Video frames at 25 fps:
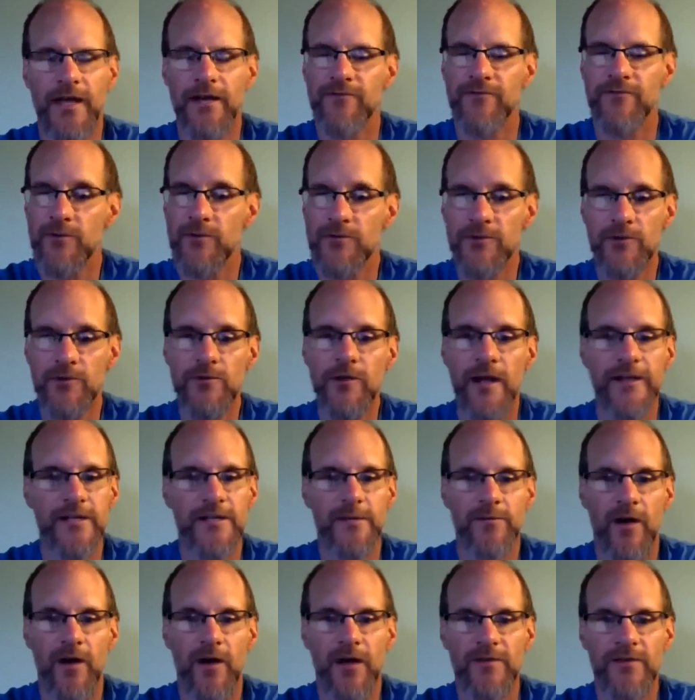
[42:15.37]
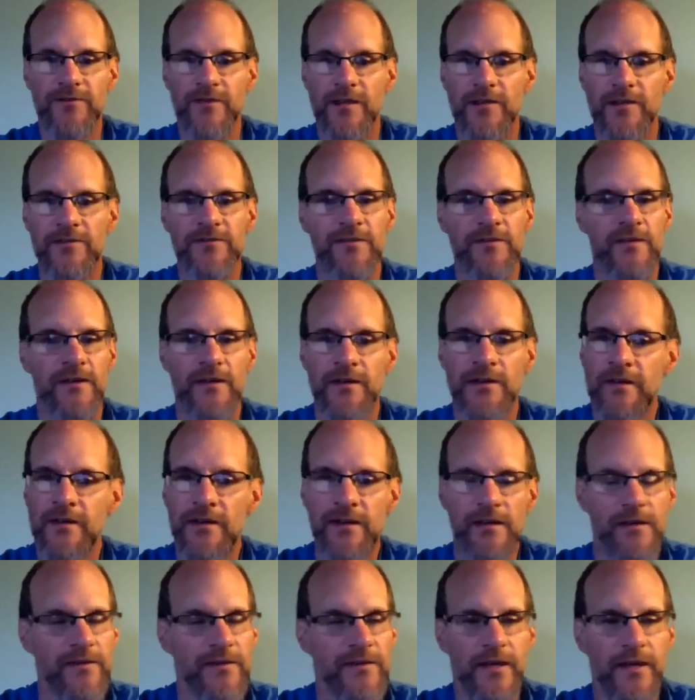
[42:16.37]
And if you do like the process,
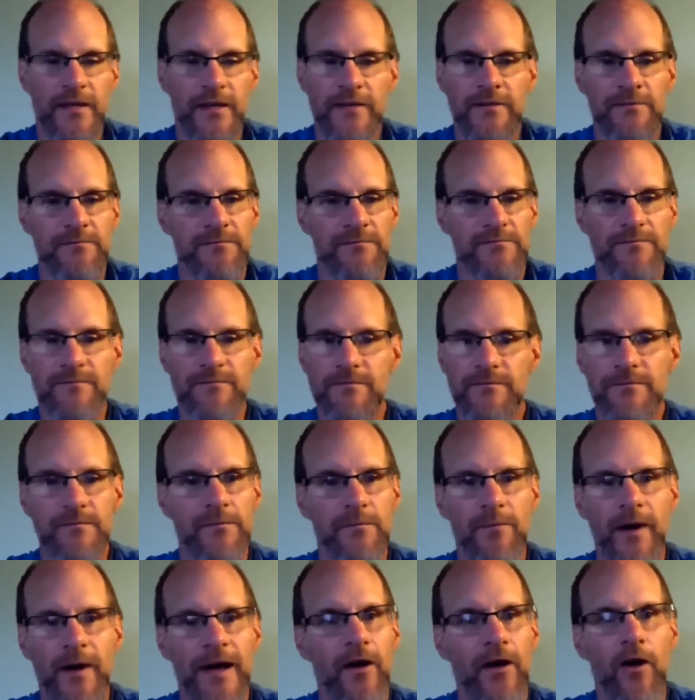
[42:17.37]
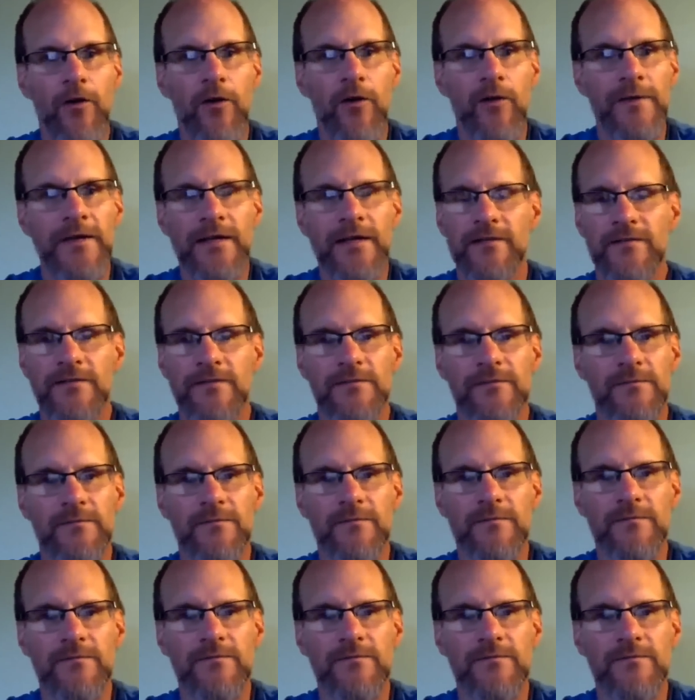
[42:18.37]
then by all means,